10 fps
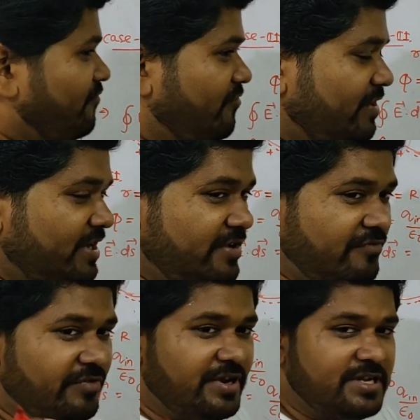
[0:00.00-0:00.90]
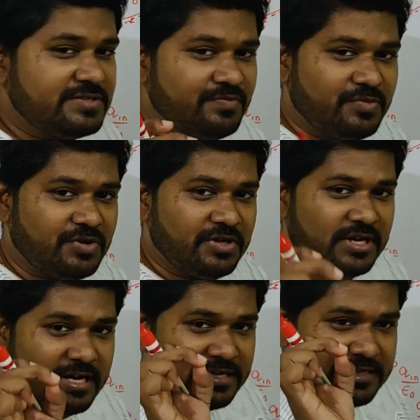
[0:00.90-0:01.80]
Very
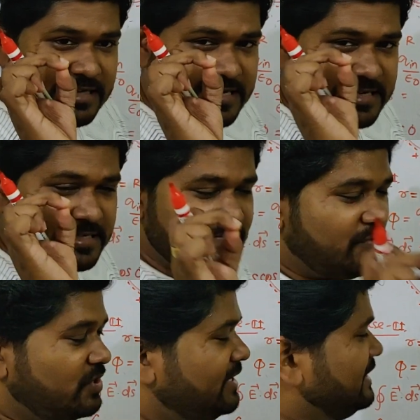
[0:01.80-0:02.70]
small, little small